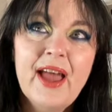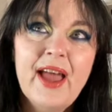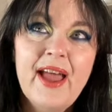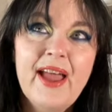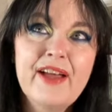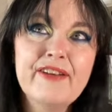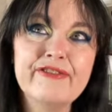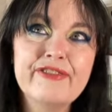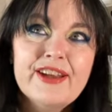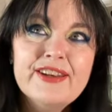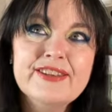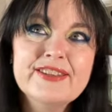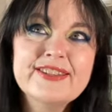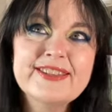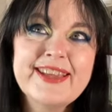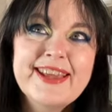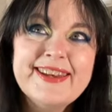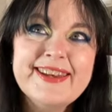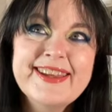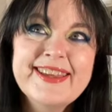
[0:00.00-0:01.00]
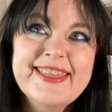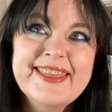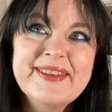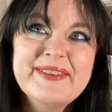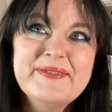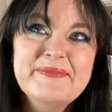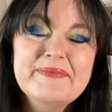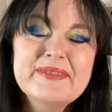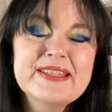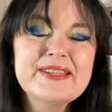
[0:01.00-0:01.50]
A friend is sending
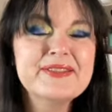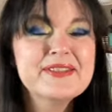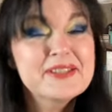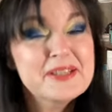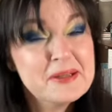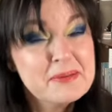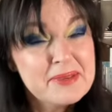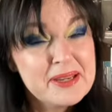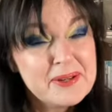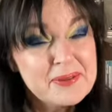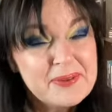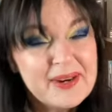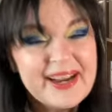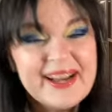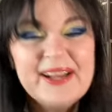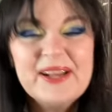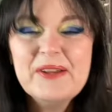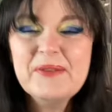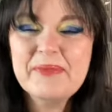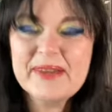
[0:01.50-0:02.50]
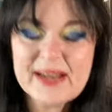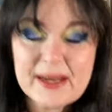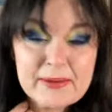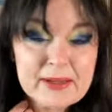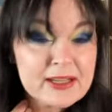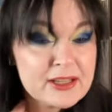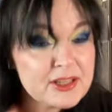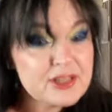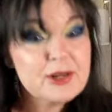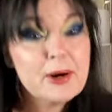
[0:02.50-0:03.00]
them, so it's gonna be a while, but I'm
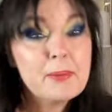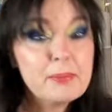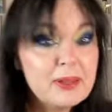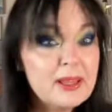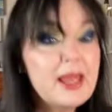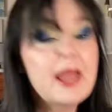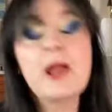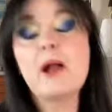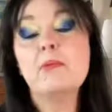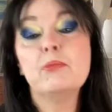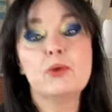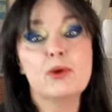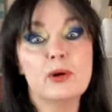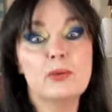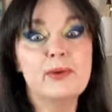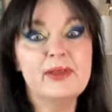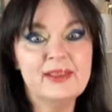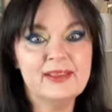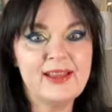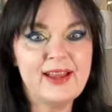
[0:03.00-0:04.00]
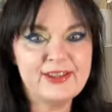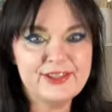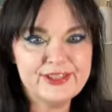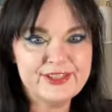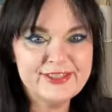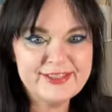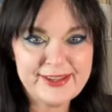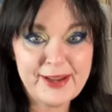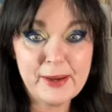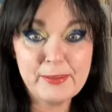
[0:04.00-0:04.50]
gonna start playing more with
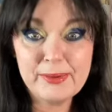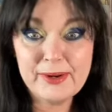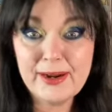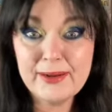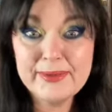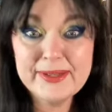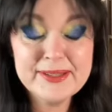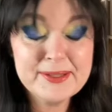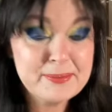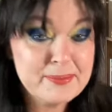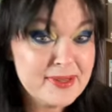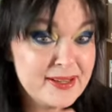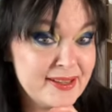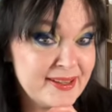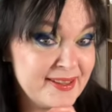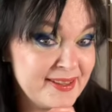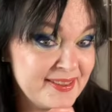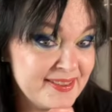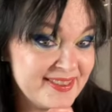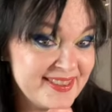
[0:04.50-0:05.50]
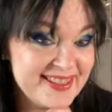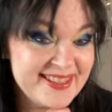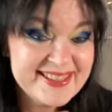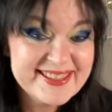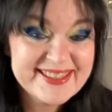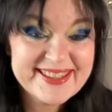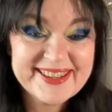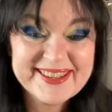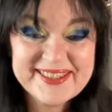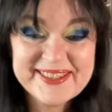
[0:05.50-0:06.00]
lashes, I promise. But here
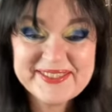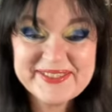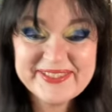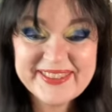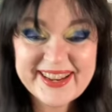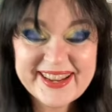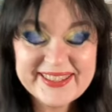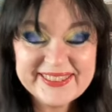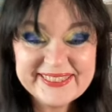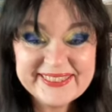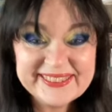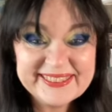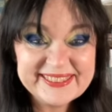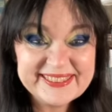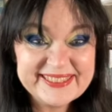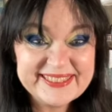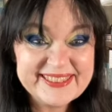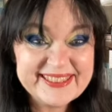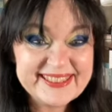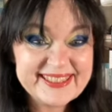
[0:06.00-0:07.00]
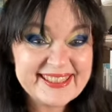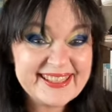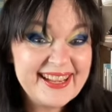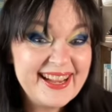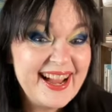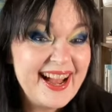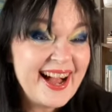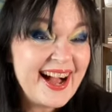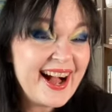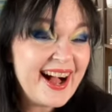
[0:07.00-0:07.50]
is our final look.
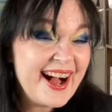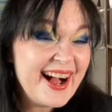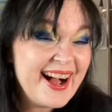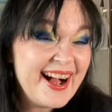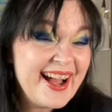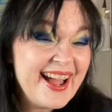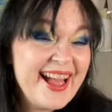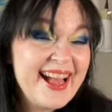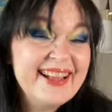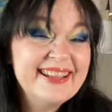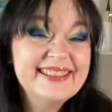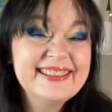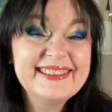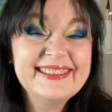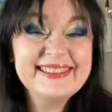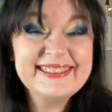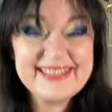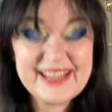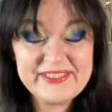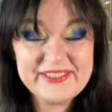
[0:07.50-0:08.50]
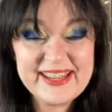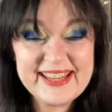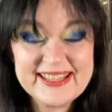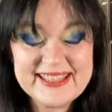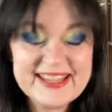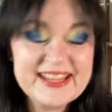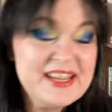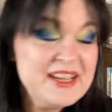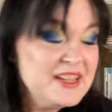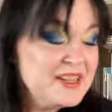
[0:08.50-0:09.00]
I love it.
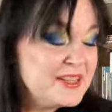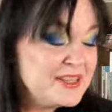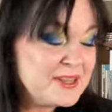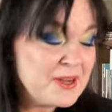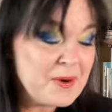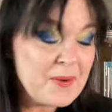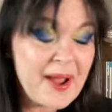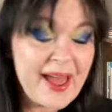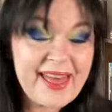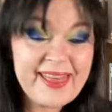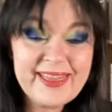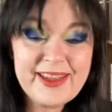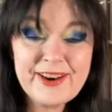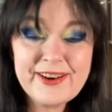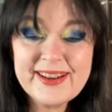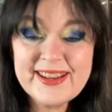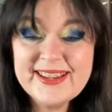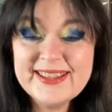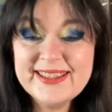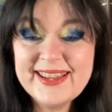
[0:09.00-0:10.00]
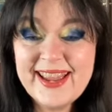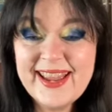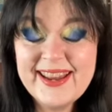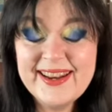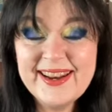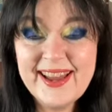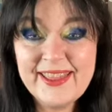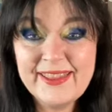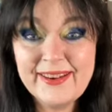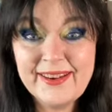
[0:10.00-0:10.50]
So there is
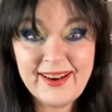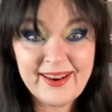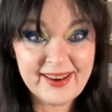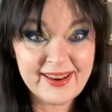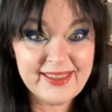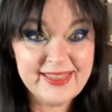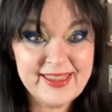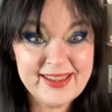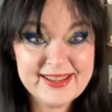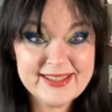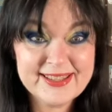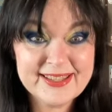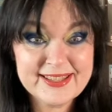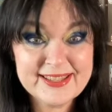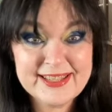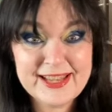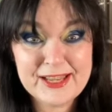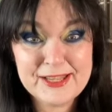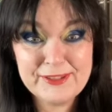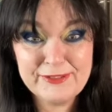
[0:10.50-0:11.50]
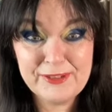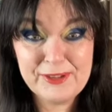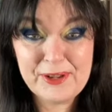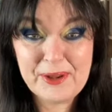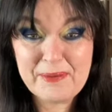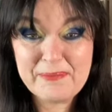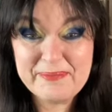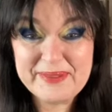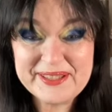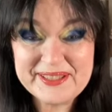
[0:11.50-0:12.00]
another, I think,
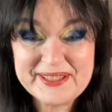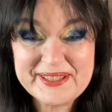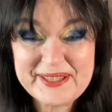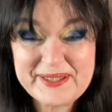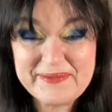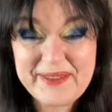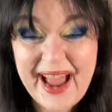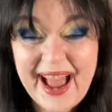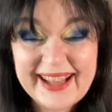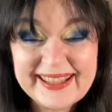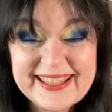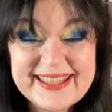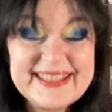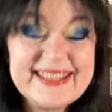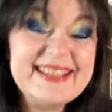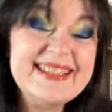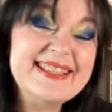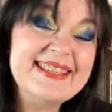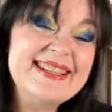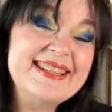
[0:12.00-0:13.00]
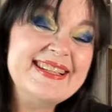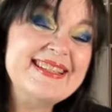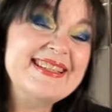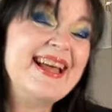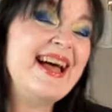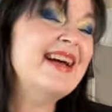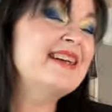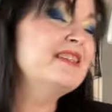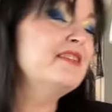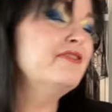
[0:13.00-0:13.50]
successful build a palette. Is it
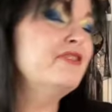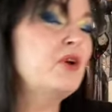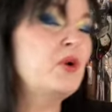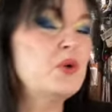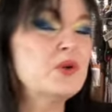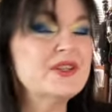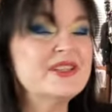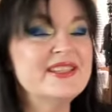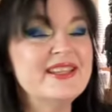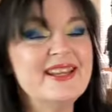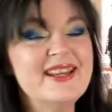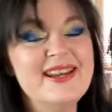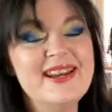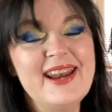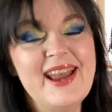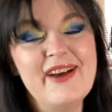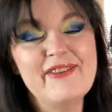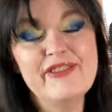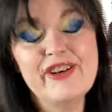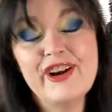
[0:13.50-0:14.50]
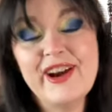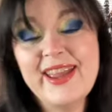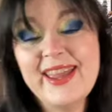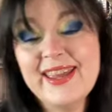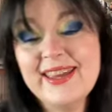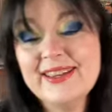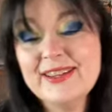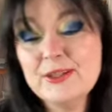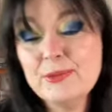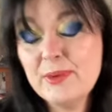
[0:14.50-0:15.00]
exact? Of course it never
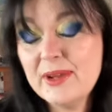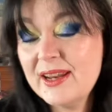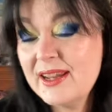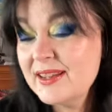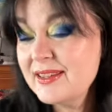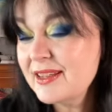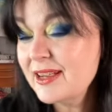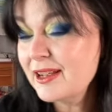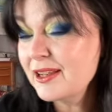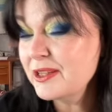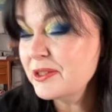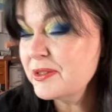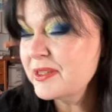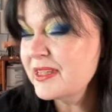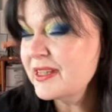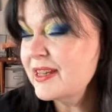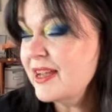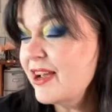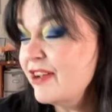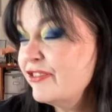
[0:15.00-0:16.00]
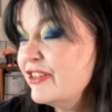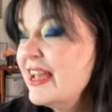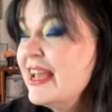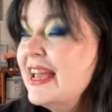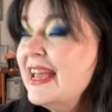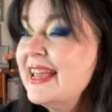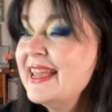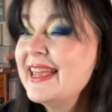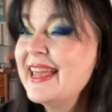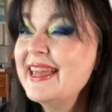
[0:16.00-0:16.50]
is, but is it close enough?
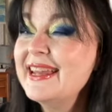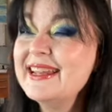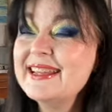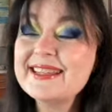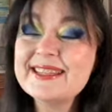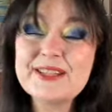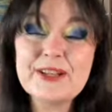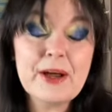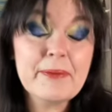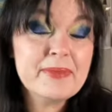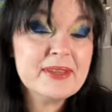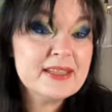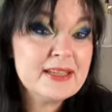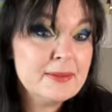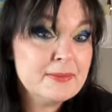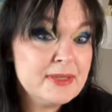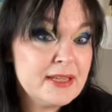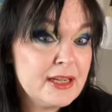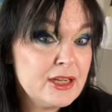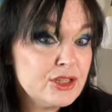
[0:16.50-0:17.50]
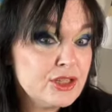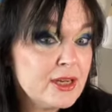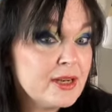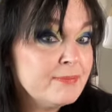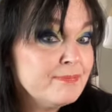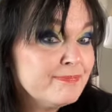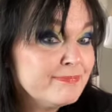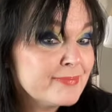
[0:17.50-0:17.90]
Can it stop the temptation?